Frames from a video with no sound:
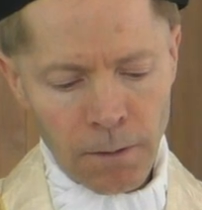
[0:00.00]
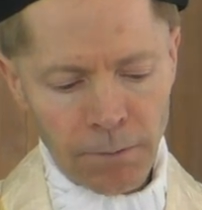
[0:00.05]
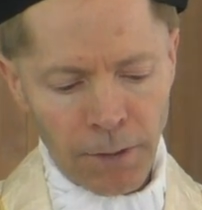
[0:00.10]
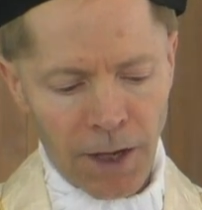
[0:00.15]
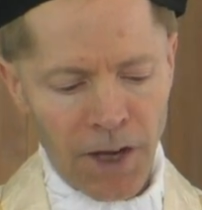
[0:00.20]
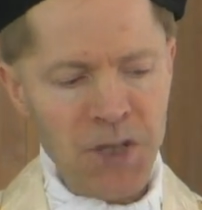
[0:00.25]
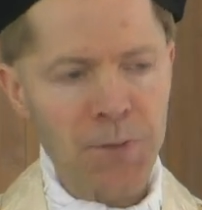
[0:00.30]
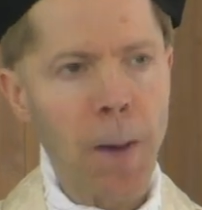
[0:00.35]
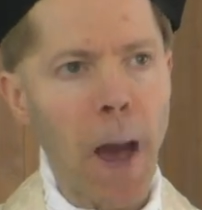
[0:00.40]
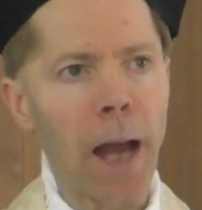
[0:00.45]
They
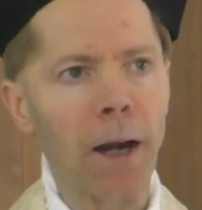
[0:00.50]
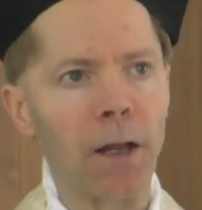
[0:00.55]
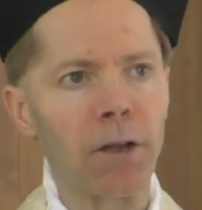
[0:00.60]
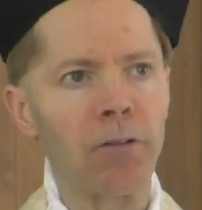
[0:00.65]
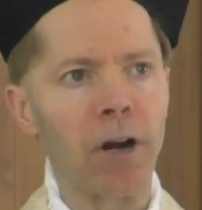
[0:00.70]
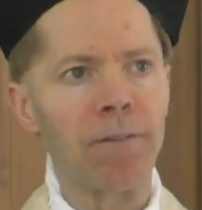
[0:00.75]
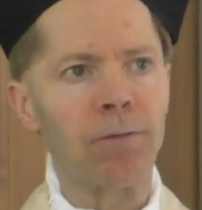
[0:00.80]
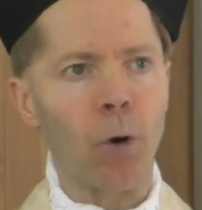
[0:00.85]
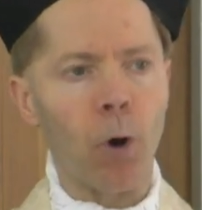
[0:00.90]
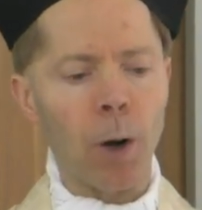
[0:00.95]
expanded
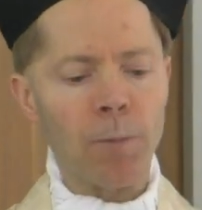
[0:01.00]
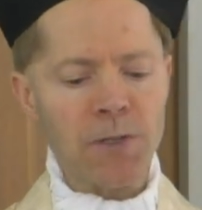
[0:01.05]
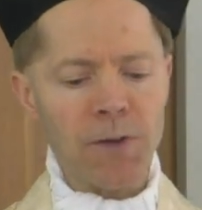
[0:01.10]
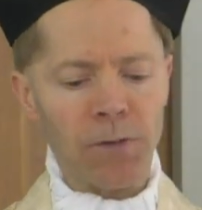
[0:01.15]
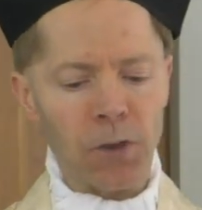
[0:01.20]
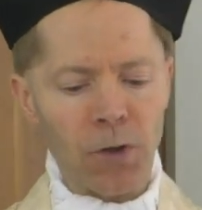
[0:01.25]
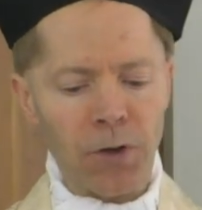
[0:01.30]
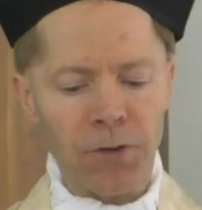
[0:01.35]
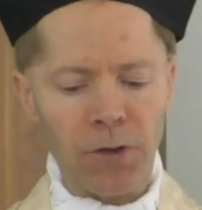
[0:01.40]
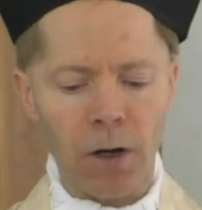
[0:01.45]
the reforms of
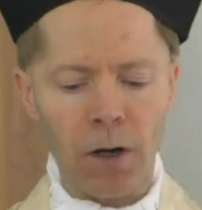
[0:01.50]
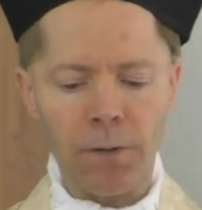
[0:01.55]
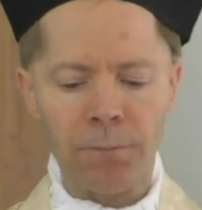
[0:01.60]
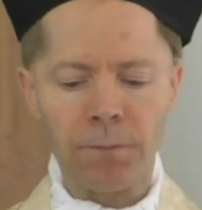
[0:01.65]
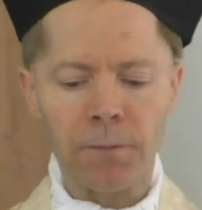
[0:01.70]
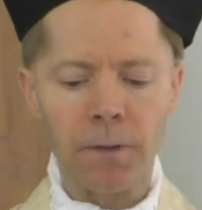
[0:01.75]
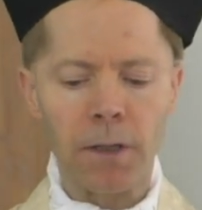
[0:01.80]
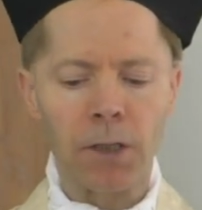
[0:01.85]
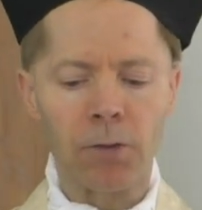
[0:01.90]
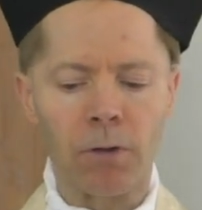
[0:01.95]
Luther
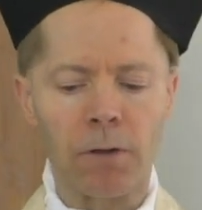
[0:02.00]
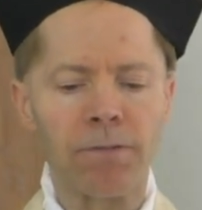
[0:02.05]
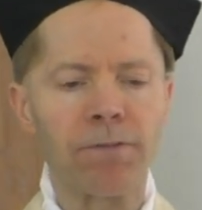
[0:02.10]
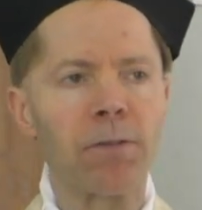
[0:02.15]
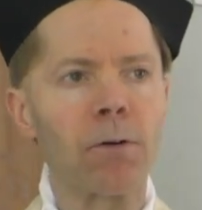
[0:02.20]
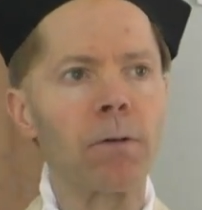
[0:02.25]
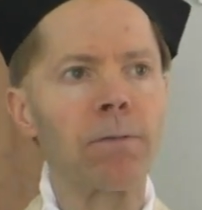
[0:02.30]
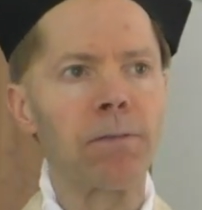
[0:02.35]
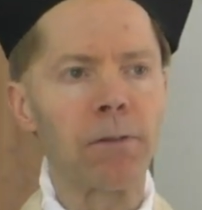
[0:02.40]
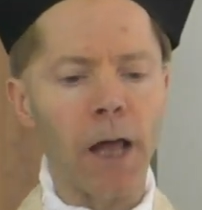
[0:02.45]
into a
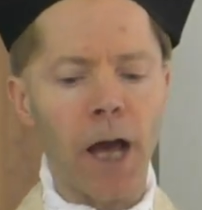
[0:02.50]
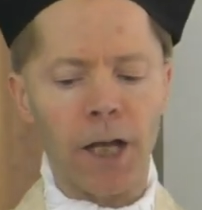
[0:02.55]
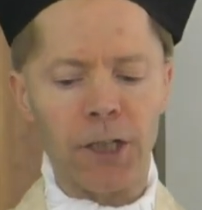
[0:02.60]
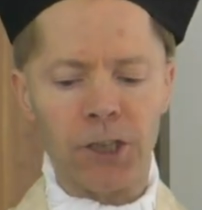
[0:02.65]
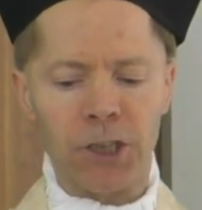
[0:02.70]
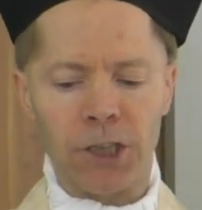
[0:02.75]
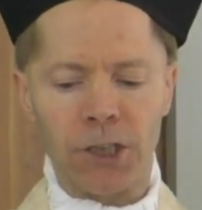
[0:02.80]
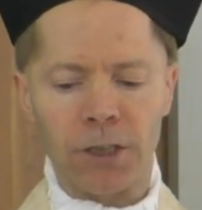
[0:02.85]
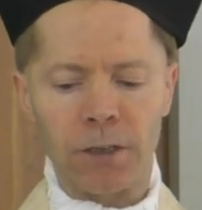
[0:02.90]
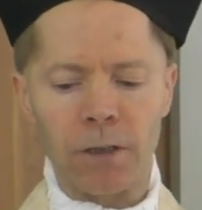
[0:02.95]

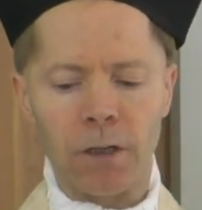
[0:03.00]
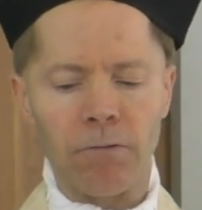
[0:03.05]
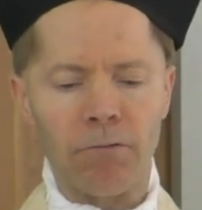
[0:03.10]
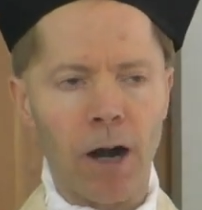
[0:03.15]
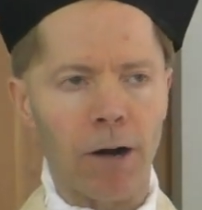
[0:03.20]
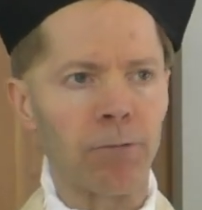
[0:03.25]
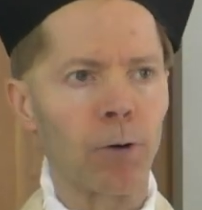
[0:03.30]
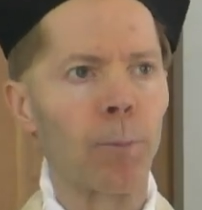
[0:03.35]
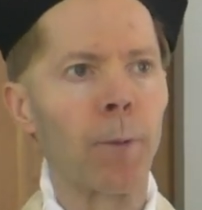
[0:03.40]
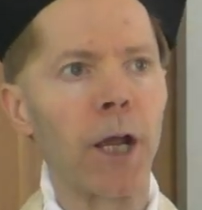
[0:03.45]
full-fledged
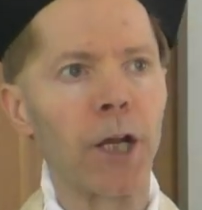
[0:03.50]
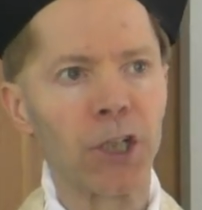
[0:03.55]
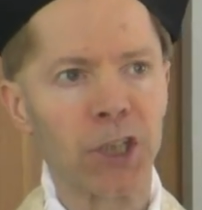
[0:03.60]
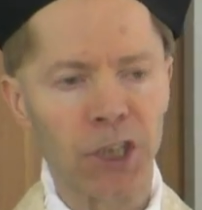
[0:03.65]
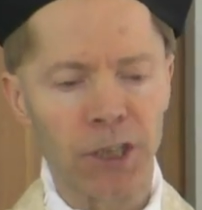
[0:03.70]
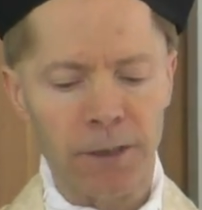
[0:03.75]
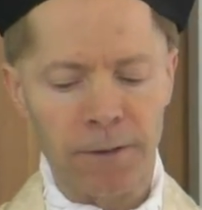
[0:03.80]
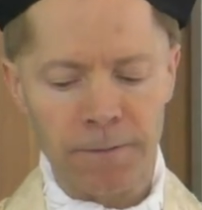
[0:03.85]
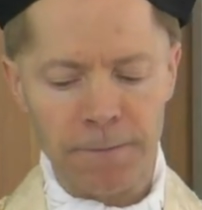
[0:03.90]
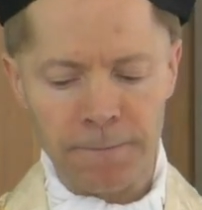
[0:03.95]

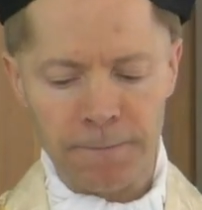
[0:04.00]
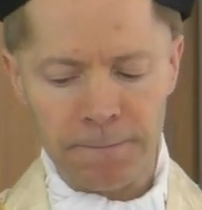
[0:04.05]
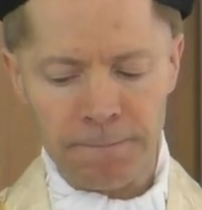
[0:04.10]
Reformation.